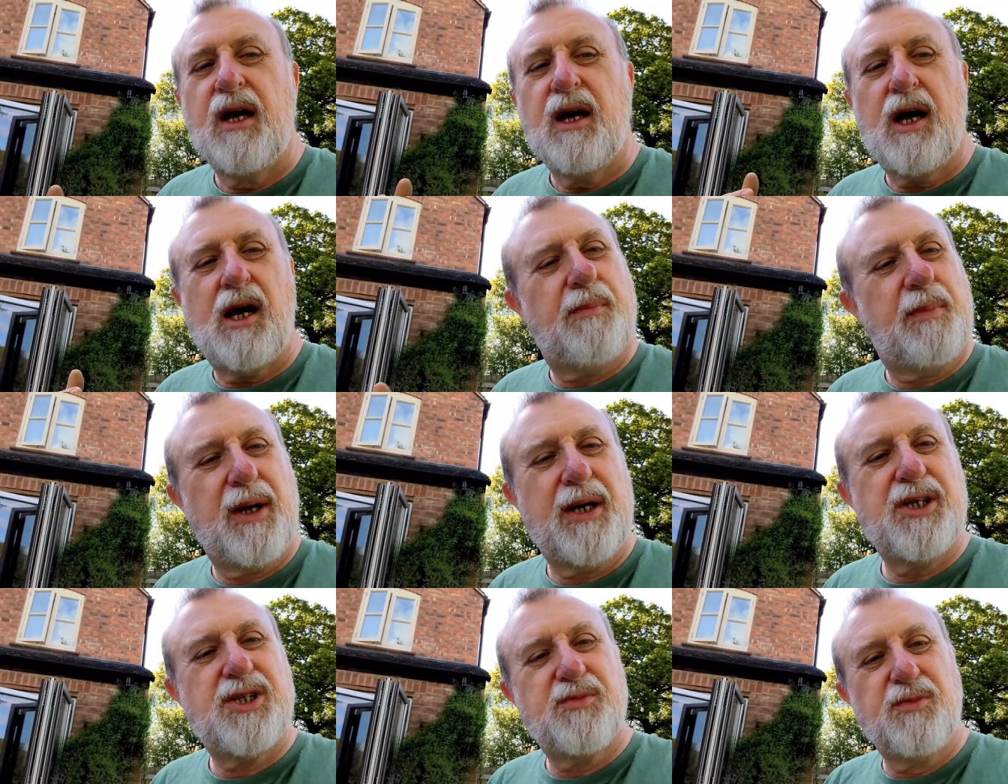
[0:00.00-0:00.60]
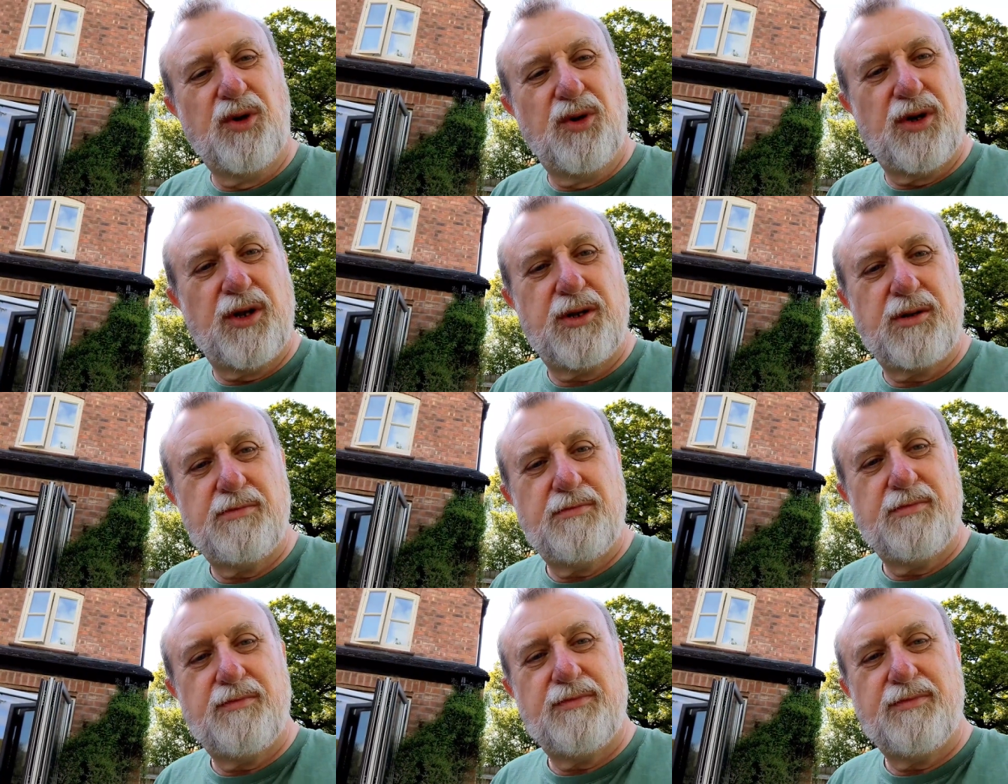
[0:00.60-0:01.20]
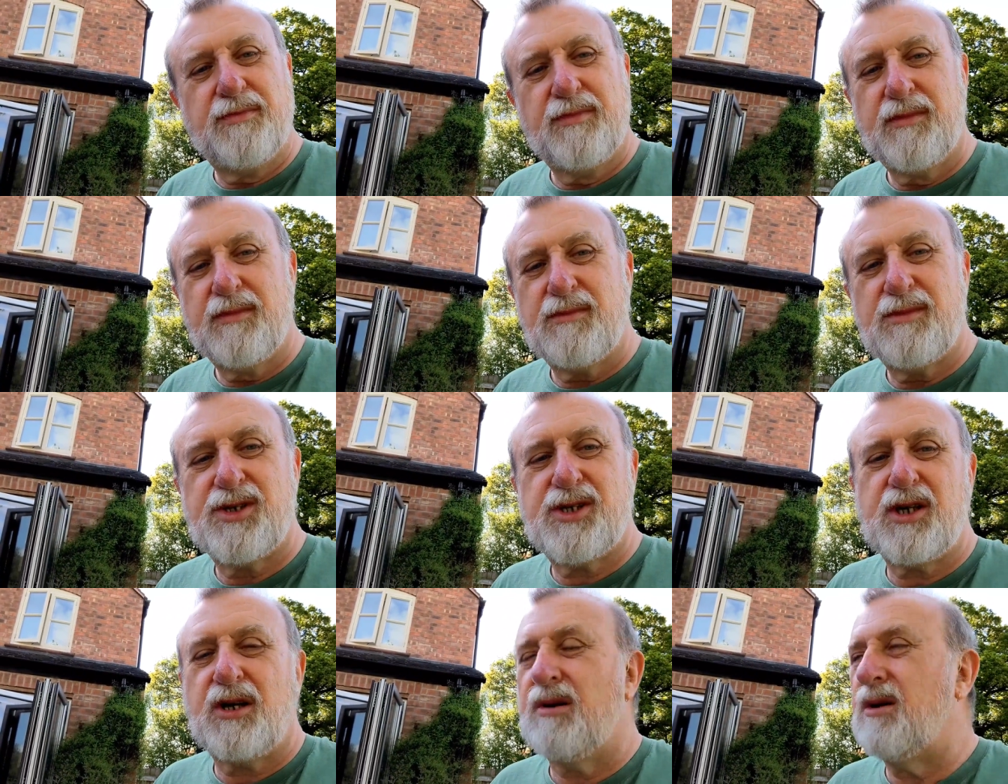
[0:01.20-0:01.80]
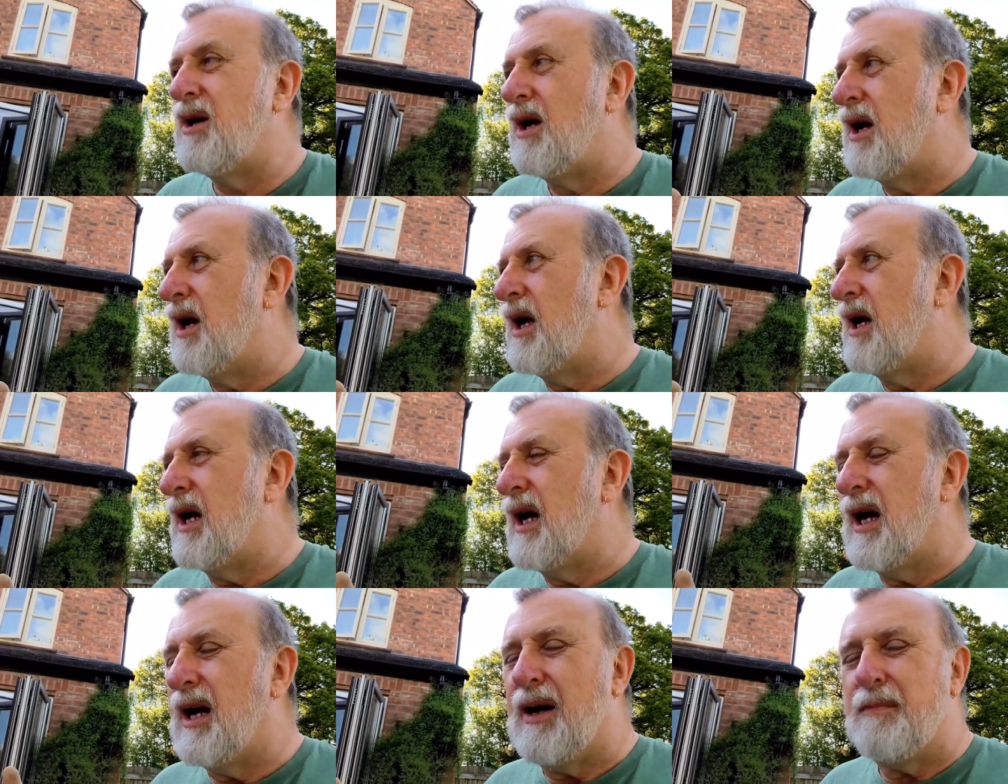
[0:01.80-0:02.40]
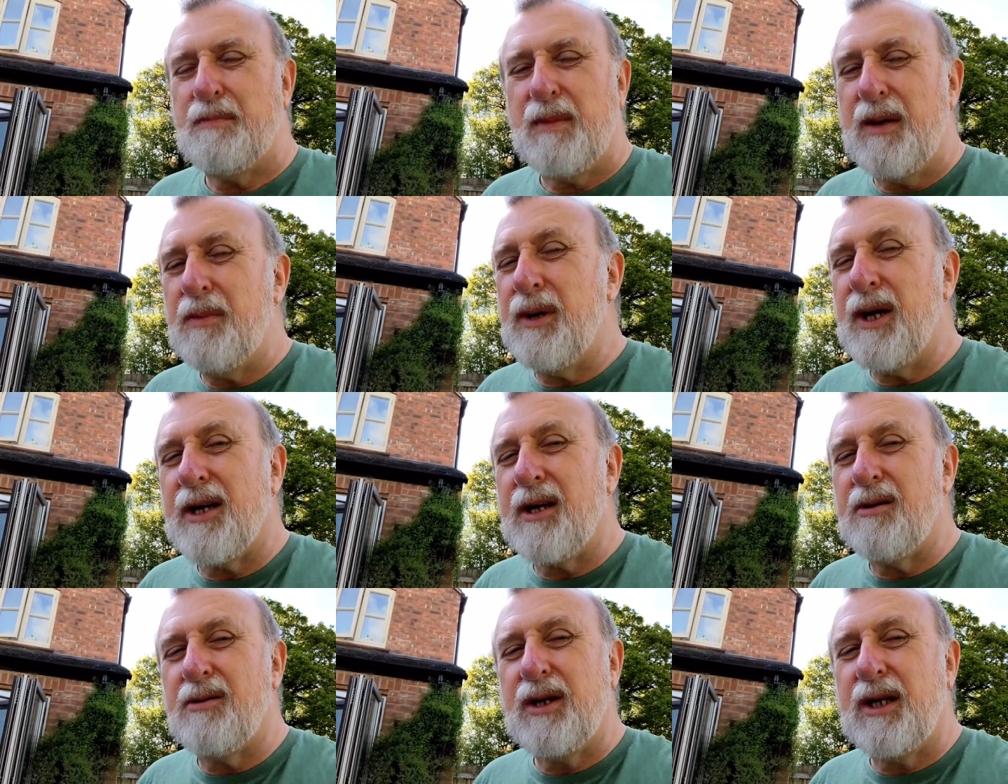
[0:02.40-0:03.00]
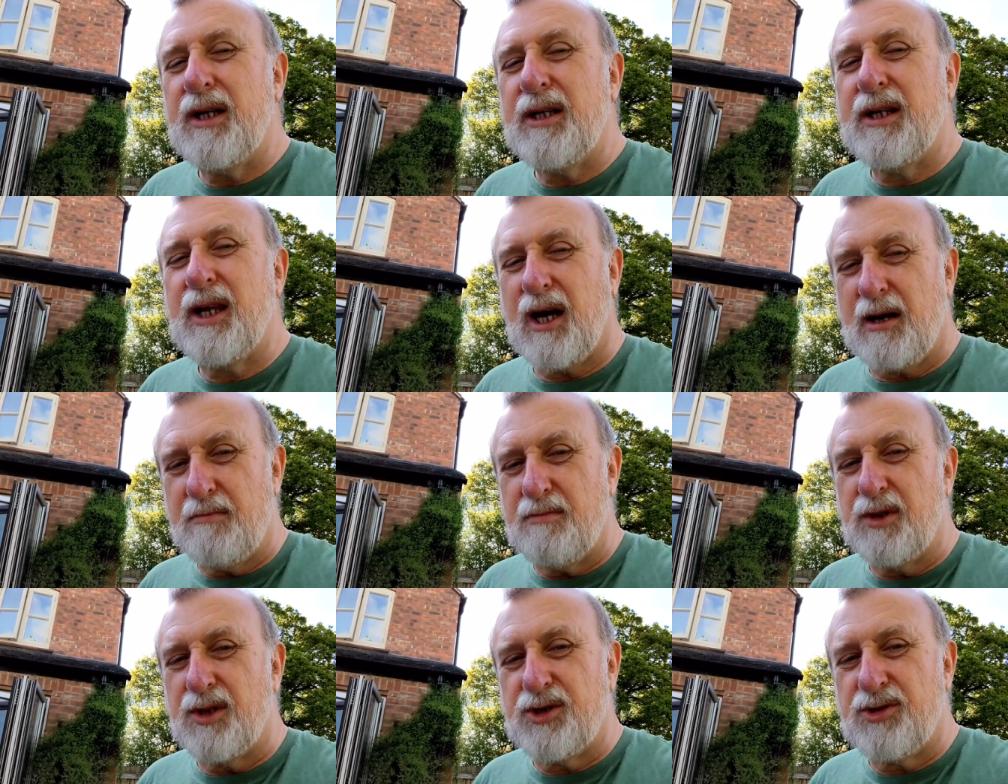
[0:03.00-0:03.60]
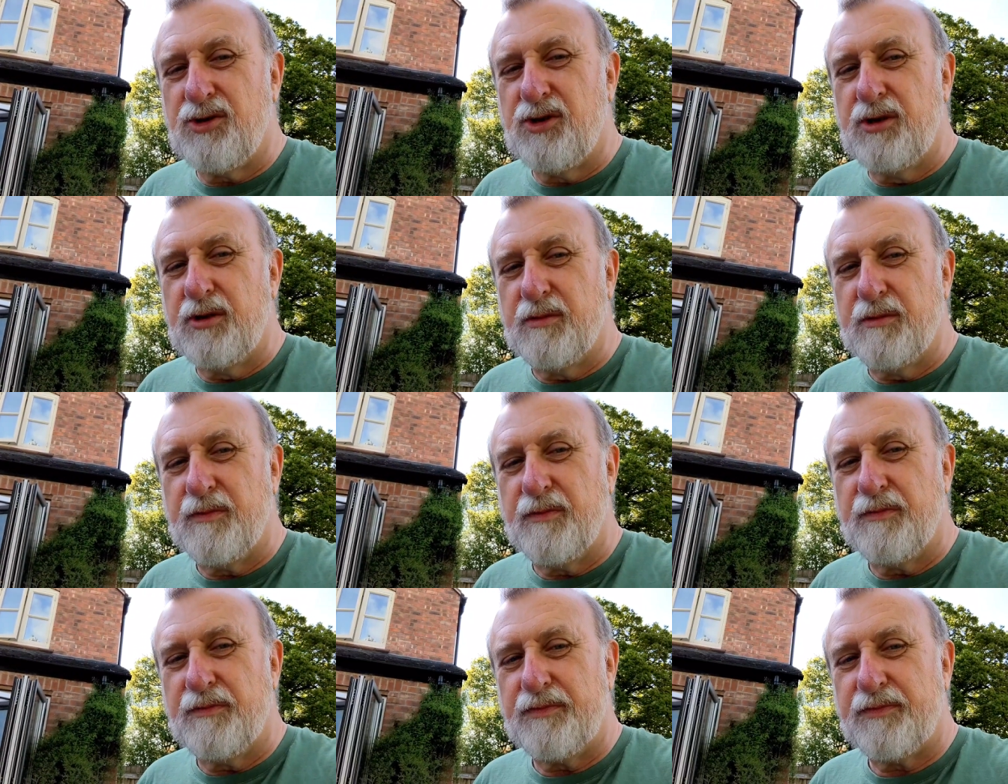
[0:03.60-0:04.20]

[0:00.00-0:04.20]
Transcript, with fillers: I paint smaller so maybe I don't need that much room.